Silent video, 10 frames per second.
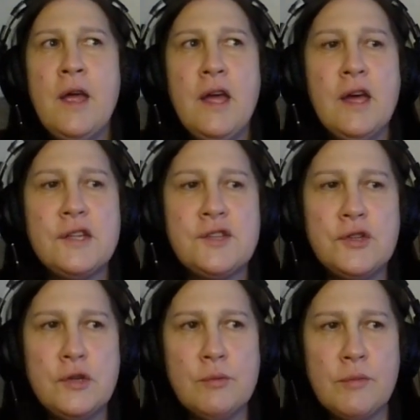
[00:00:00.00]

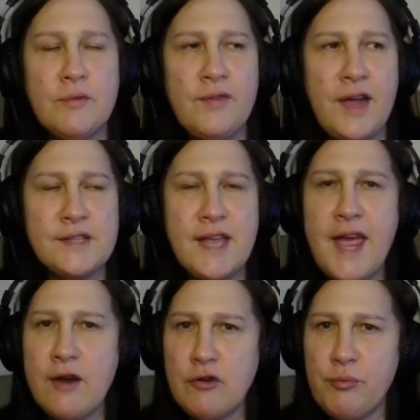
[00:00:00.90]
assume that
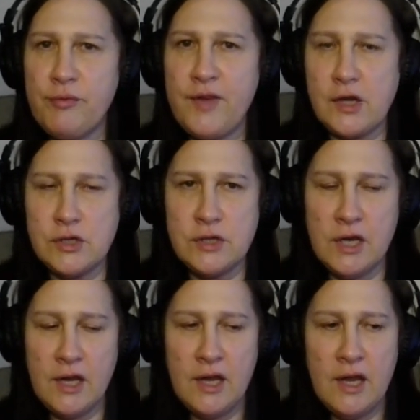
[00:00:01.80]
air of perfection.
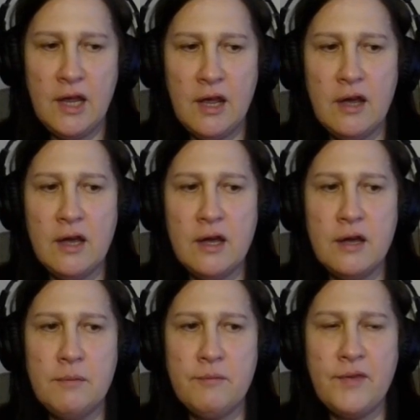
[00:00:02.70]

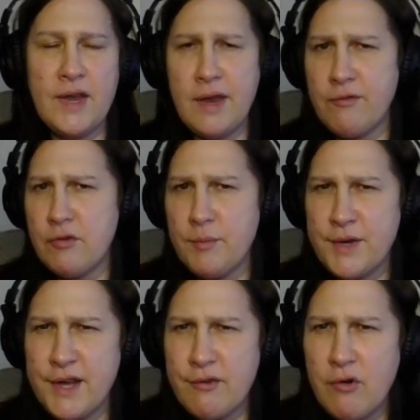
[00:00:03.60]
They never admit
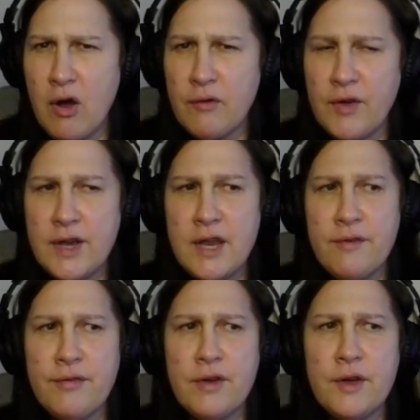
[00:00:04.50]
they're wrong. They
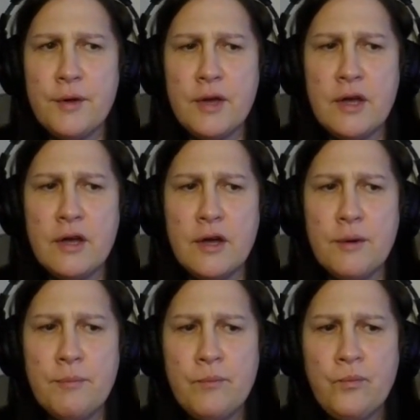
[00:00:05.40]
never
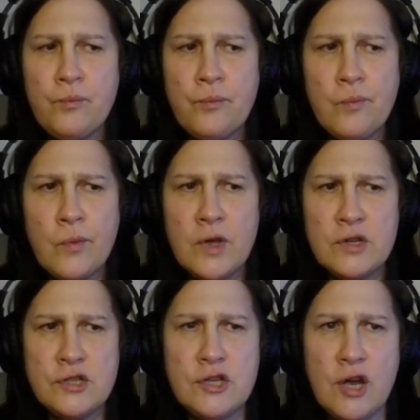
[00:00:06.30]

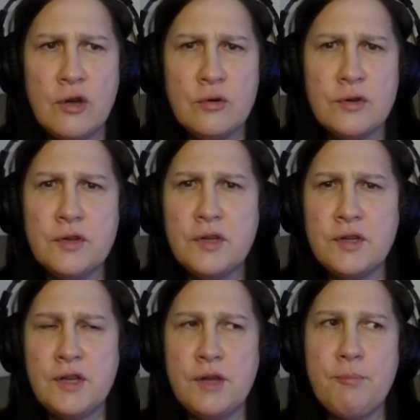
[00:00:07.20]
show
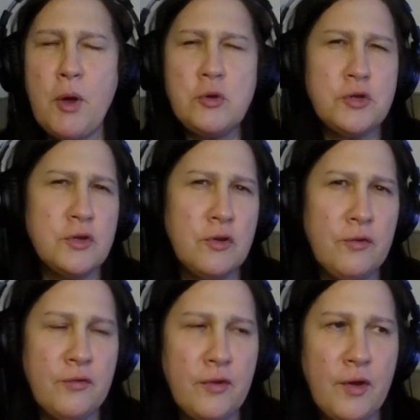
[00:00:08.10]
the emotion
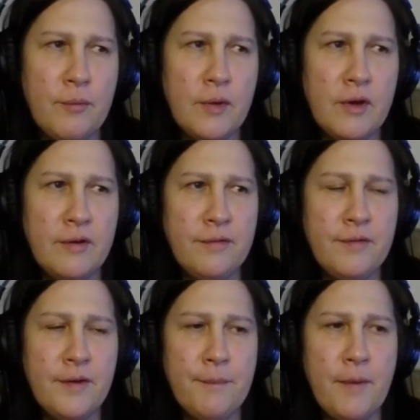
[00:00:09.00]
of
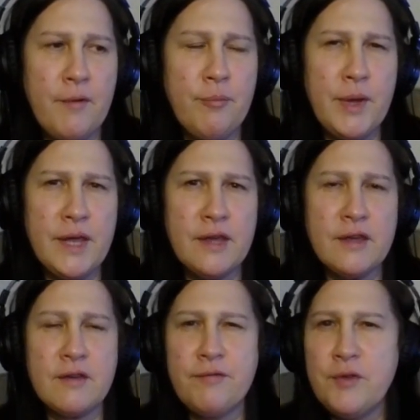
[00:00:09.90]
being
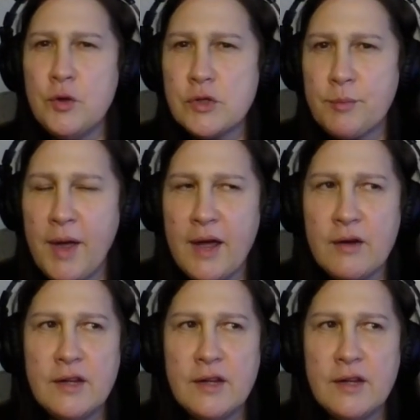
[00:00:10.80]
confused about